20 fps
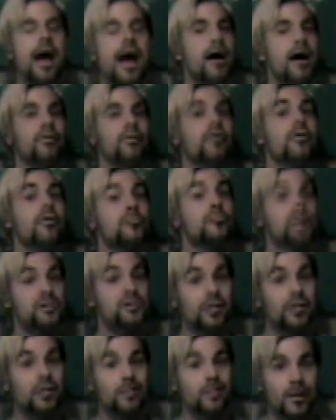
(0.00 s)
and there is
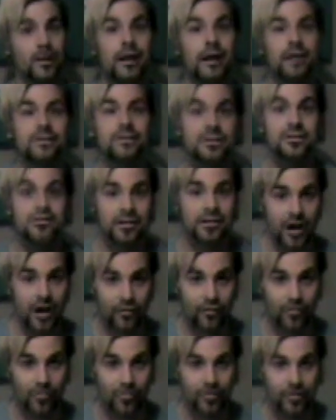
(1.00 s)
a lot to
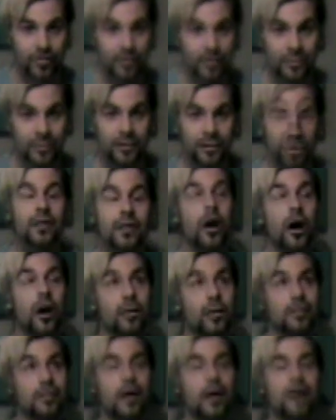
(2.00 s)
cover, a
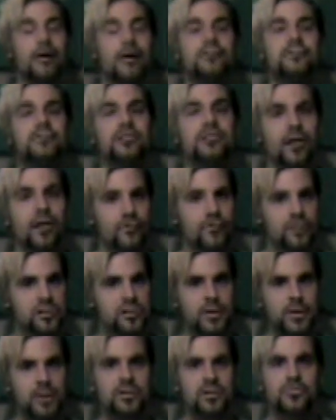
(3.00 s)
lot to cover,
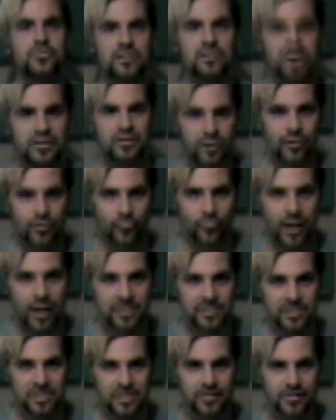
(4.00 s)
especially with Dead
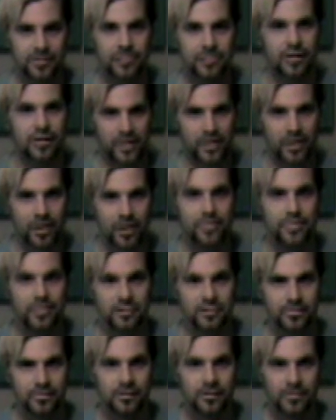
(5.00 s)
Rising coming up
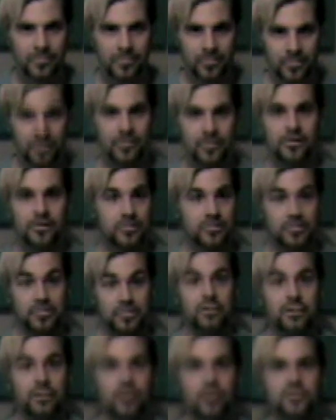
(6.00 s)
in,
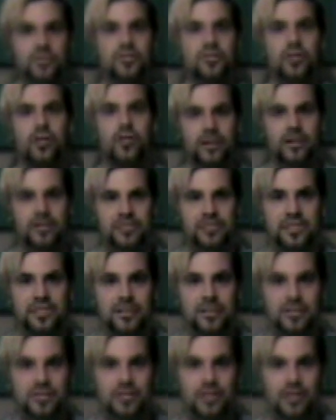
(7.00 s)
you know, this holiday
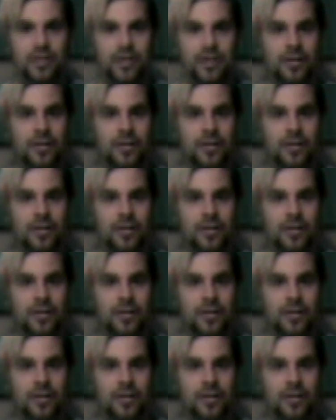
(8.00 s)
season.